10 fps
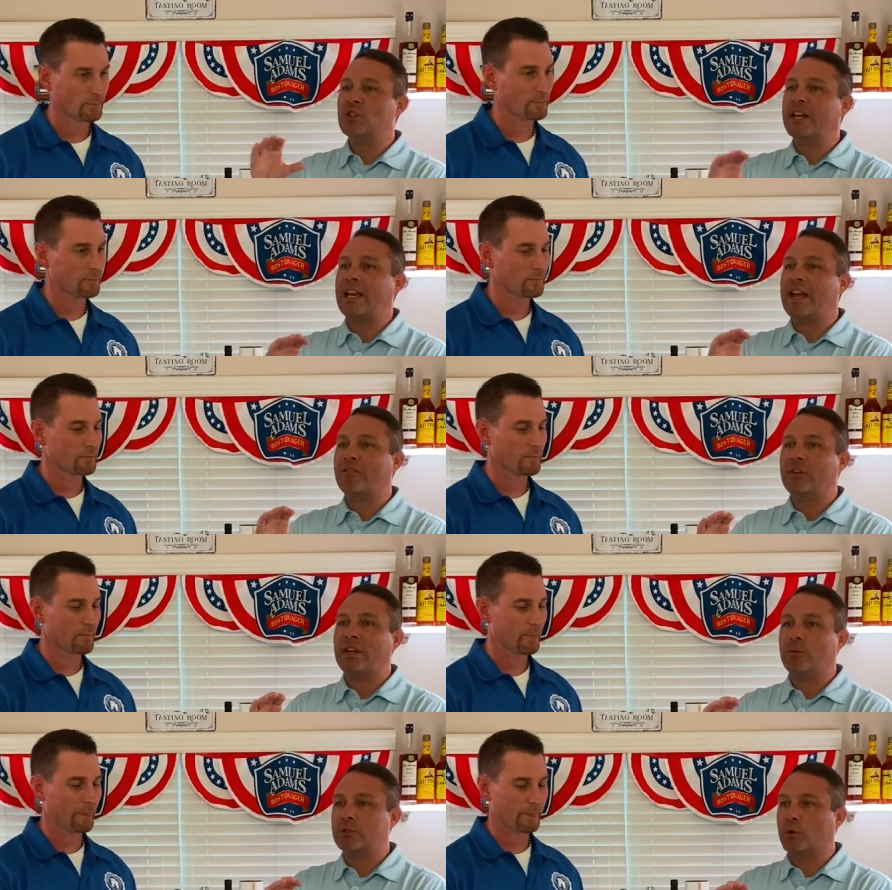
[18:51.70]
Speaker 1: like
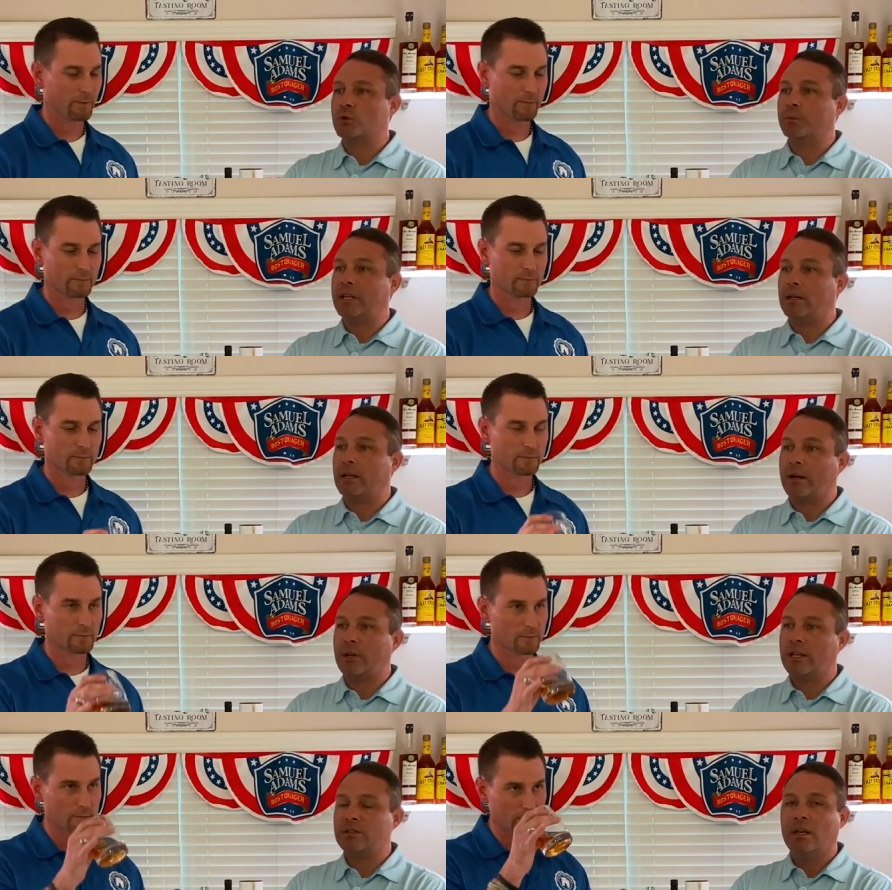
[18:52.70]
everything with social media
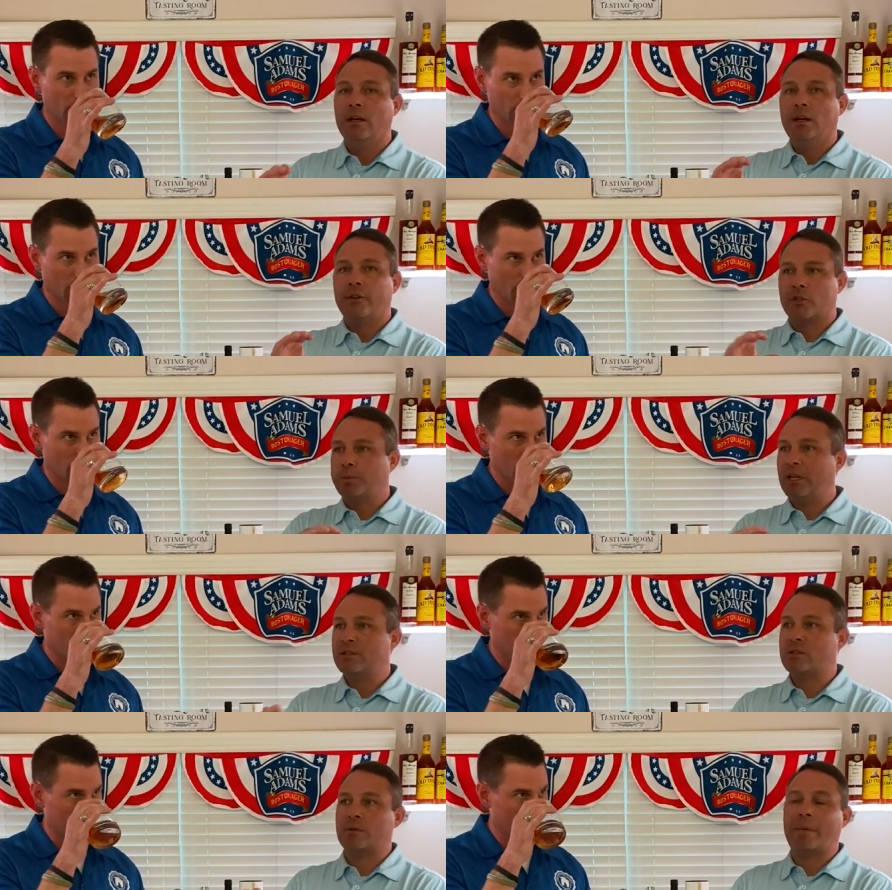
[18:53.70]
nowadays. There's
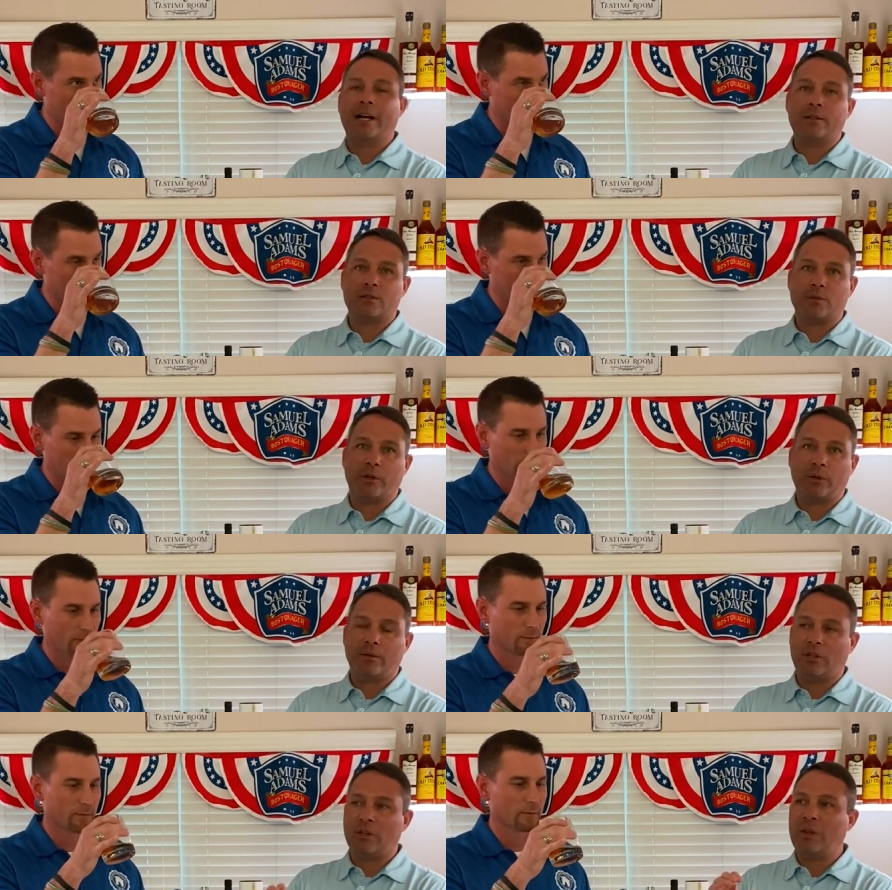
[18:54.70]
pluses and minuses to both of
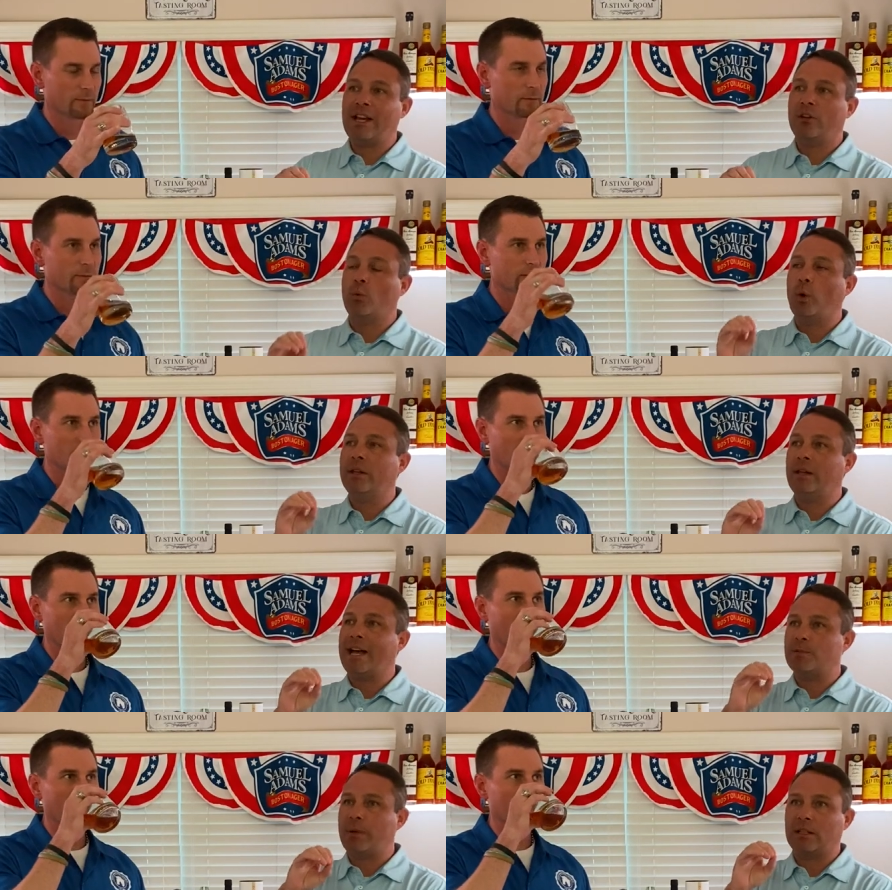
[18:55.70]
it. The thing, the one
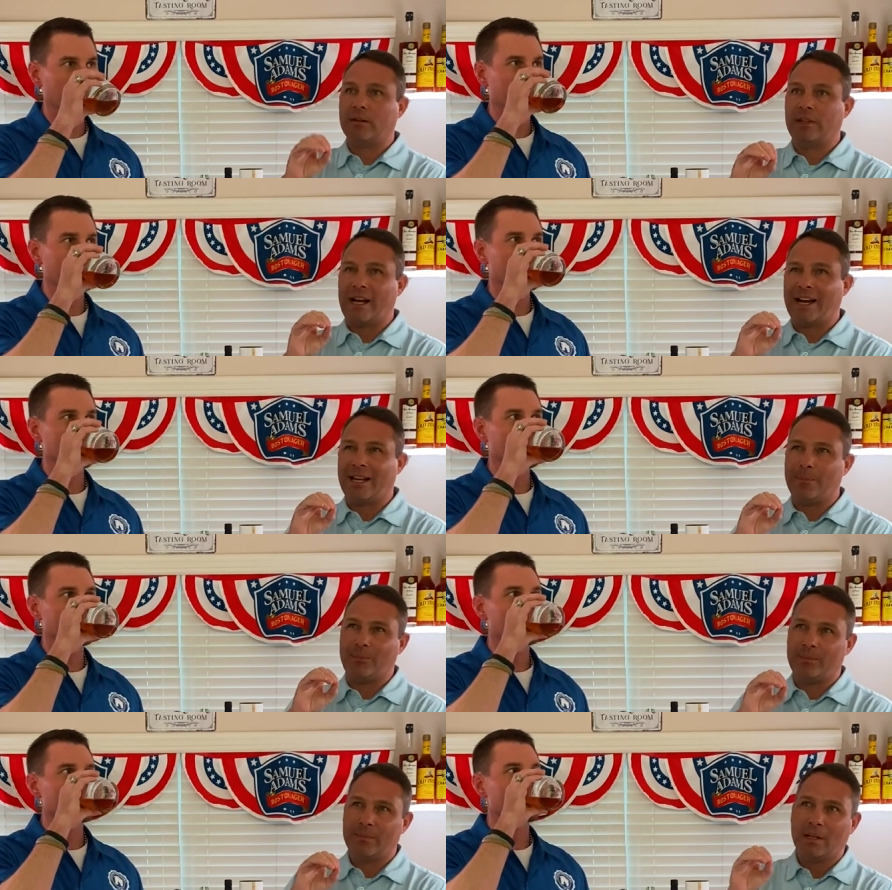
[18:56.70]
aspect of it
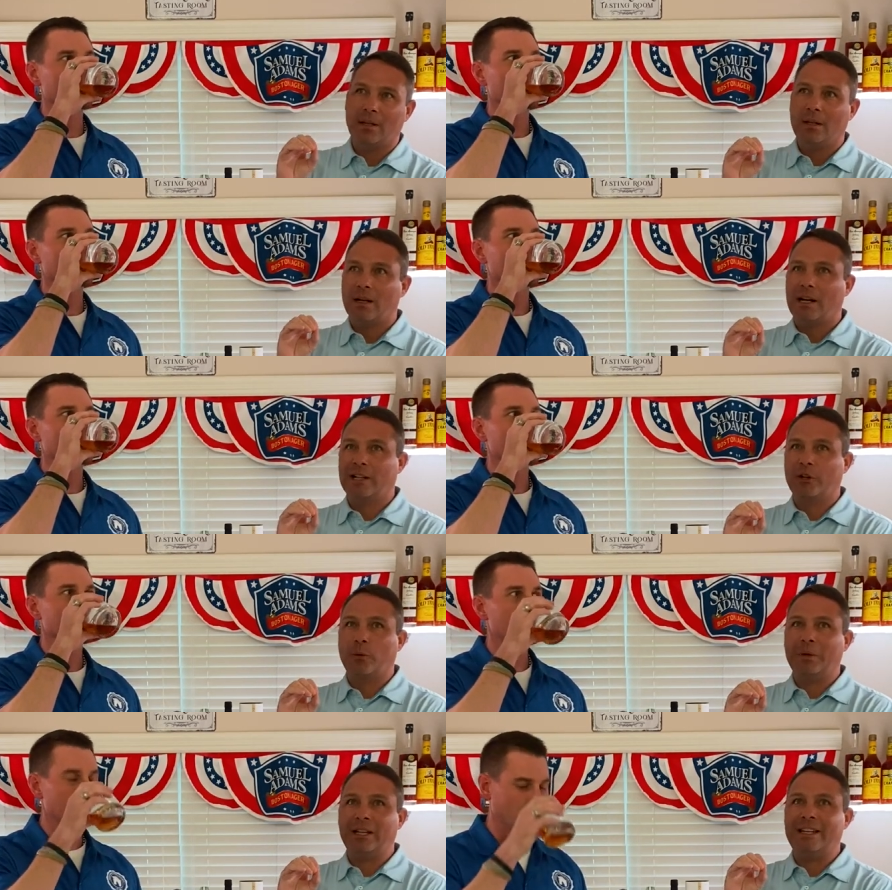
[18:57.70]
I'm a little
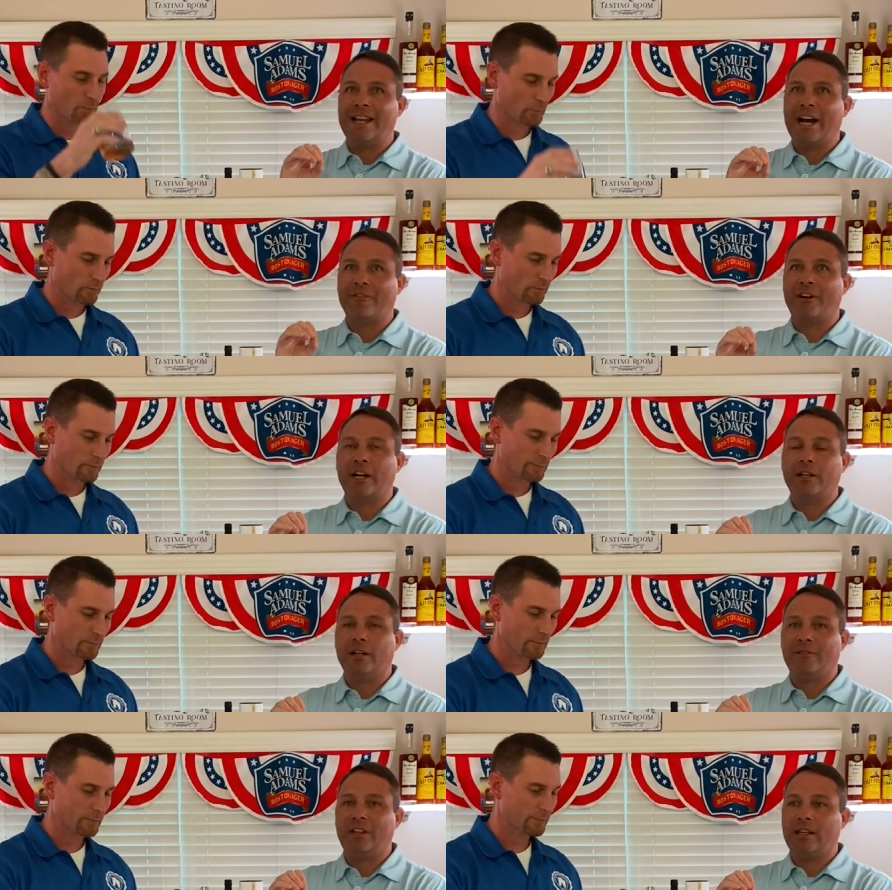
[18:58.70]
bit not fond
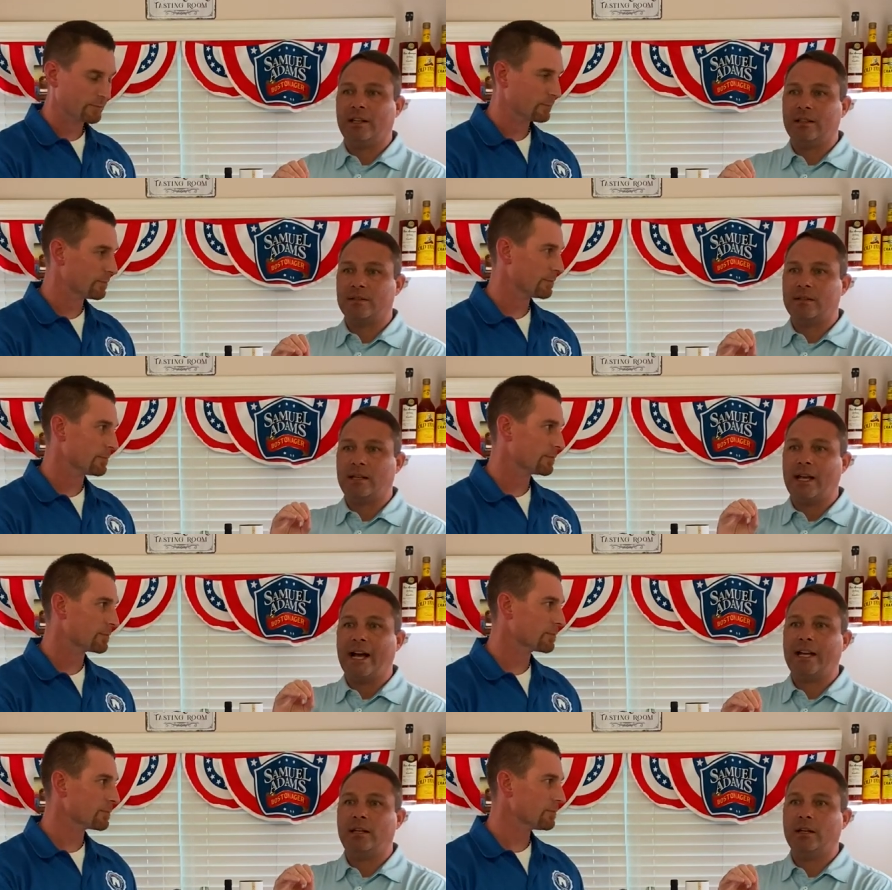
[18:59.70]
of is the
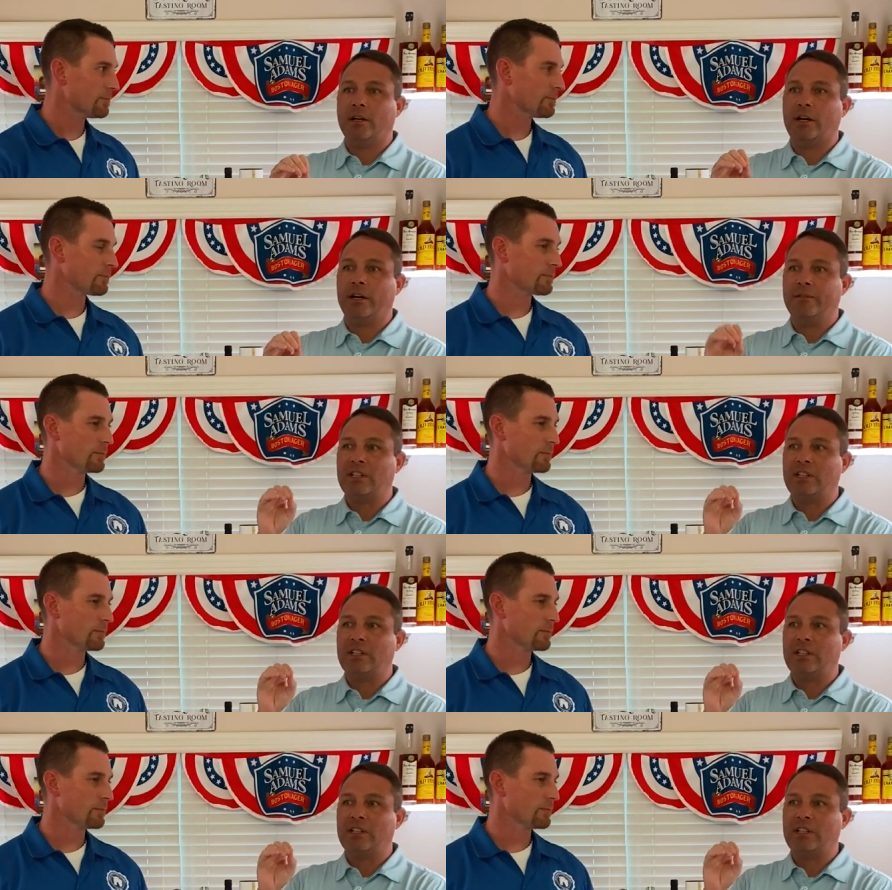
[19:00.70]
idea of